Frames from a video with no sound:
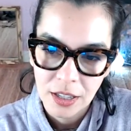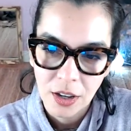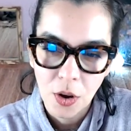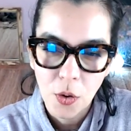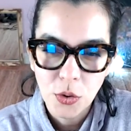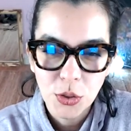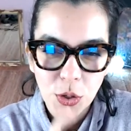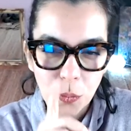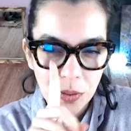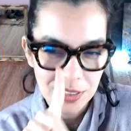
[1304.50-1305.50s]
Oh, you know
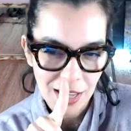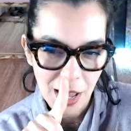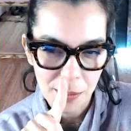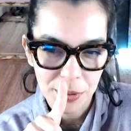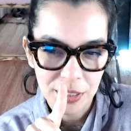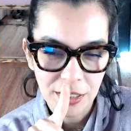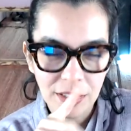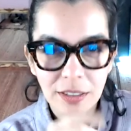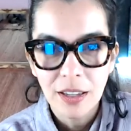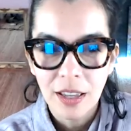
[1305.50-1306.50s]
what's
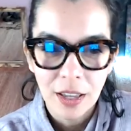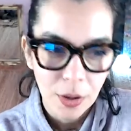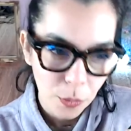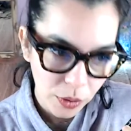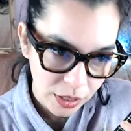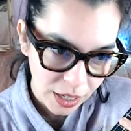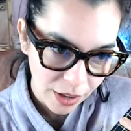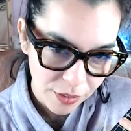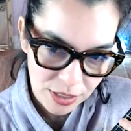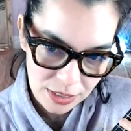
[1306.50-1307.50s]
happening? We're going to have
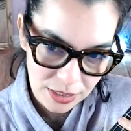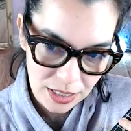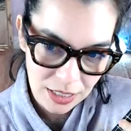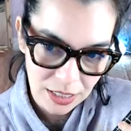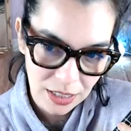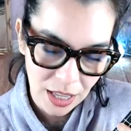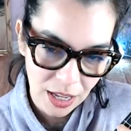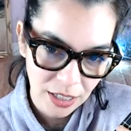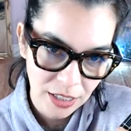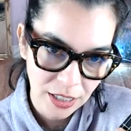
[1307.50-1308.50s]
a descending
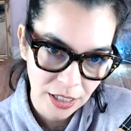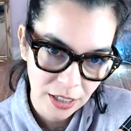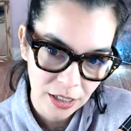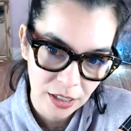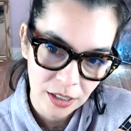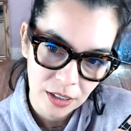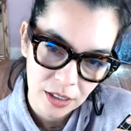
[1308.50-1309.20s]
line here.